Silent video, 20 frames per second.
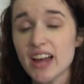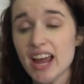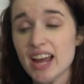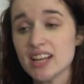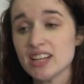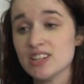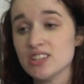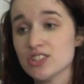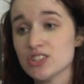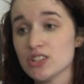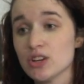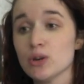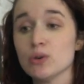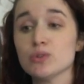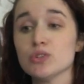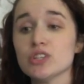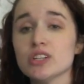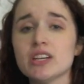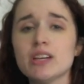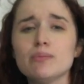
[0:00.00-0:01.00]
and so
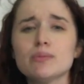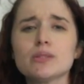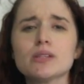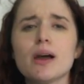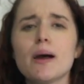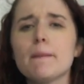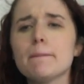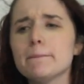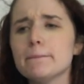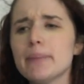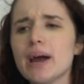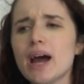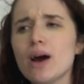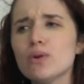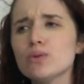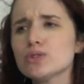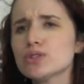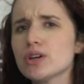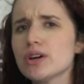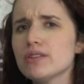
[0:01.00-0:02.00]
she keeps a
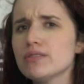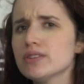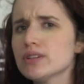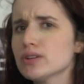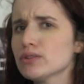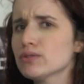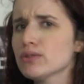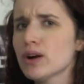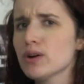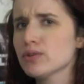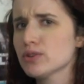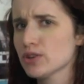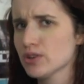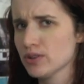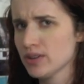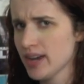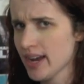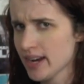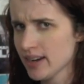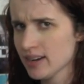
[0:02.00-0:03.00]
pouch of it around her
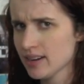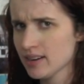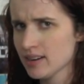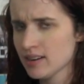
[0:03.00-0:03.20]
neck,